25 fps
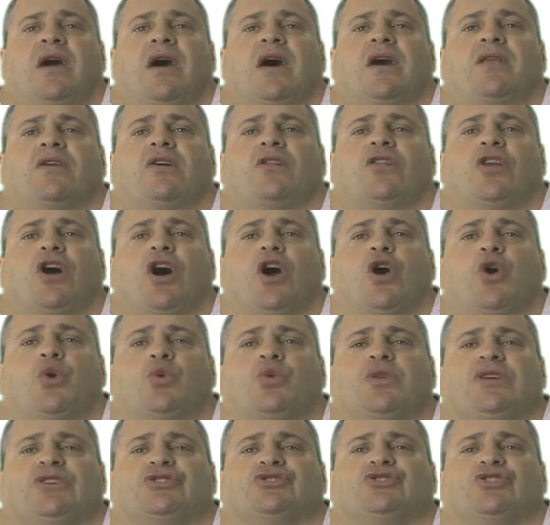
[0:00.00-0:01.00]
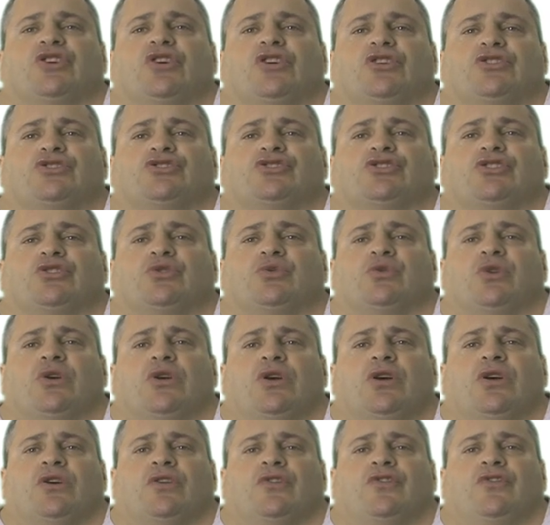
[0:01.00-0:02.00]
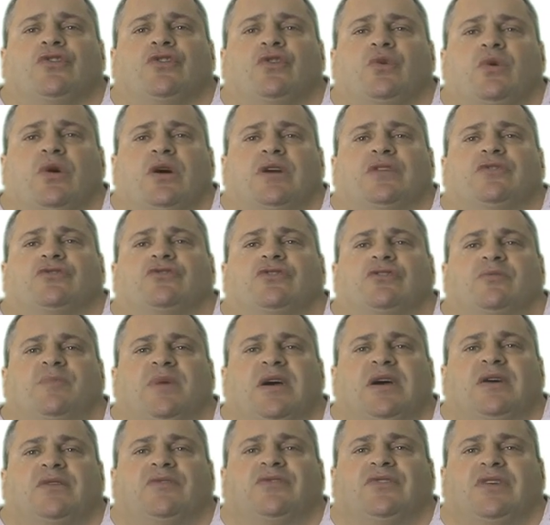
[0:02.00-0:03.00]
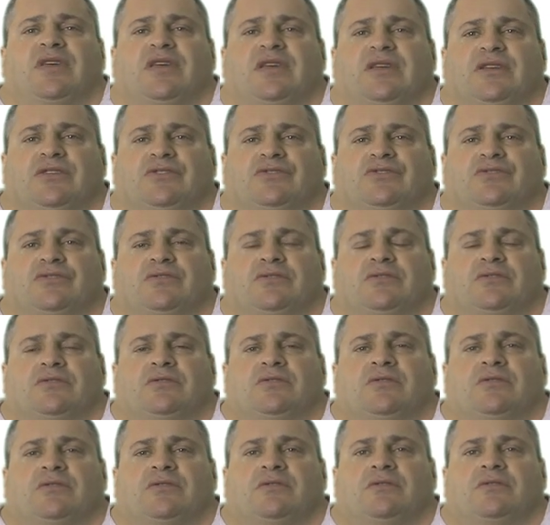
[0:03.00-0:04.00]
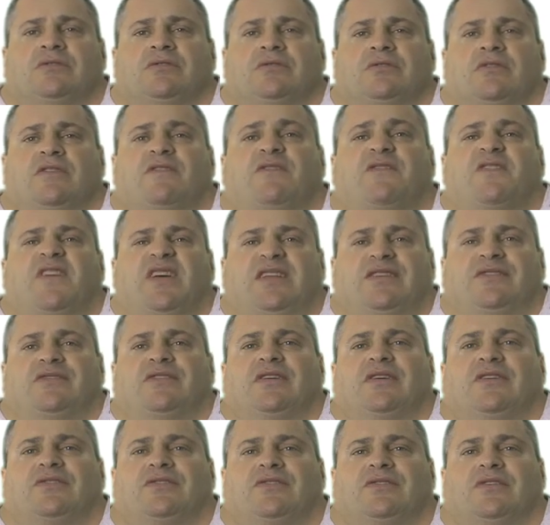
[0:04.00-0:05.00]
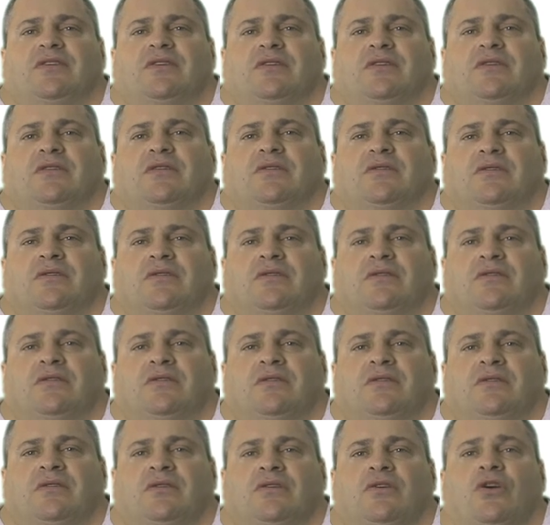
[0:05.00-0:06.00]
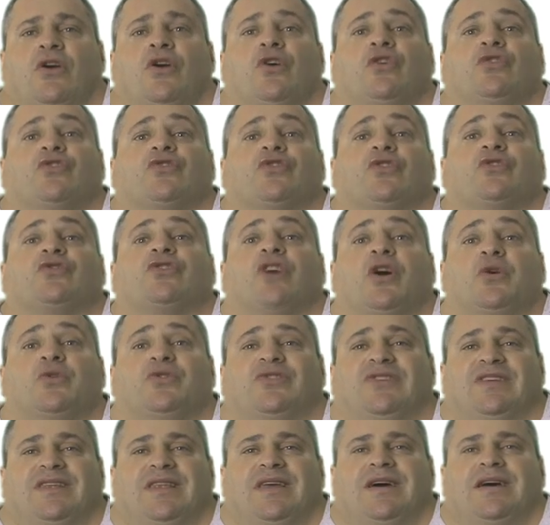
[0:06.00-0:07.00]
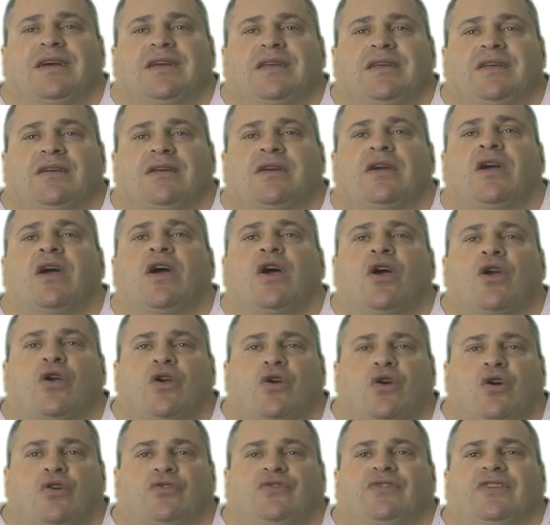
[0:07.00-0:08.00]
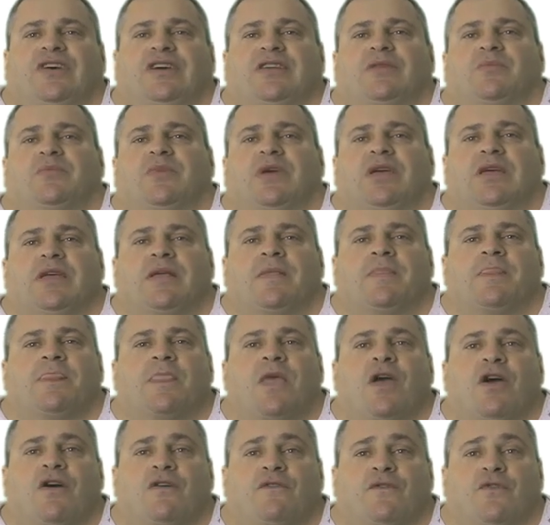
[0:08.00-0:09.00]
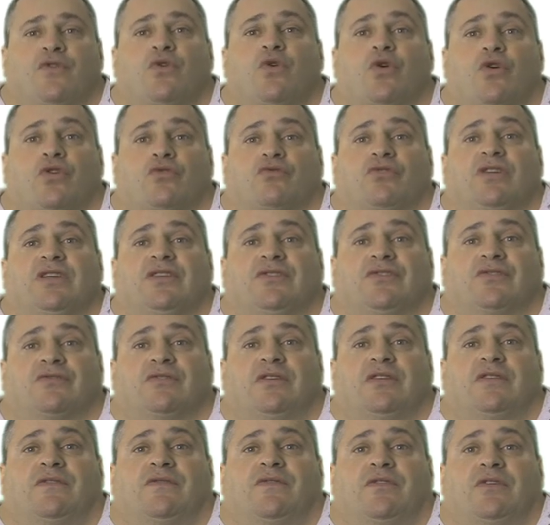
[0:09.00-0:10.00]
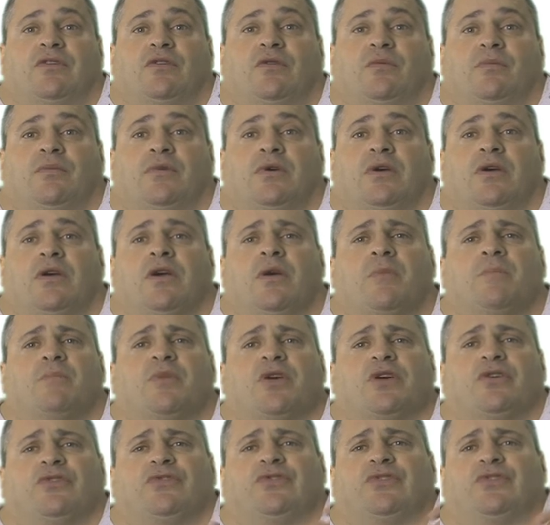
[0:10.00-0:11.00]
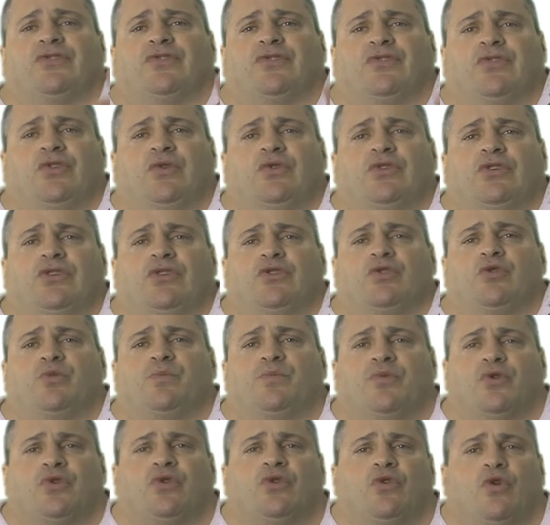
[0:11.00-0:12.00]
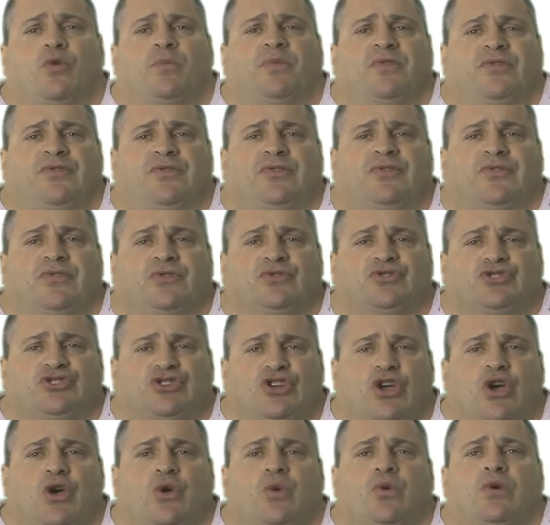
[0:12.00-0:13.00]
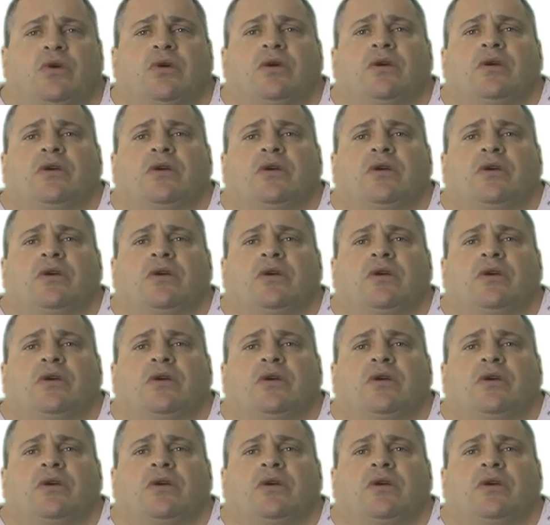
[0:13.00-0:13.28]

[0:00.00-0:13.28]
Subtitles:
and I'll only charge you £200 each. Fantastic. So don't delay. Contact me for your green screen film, because the sooner you put your business on show,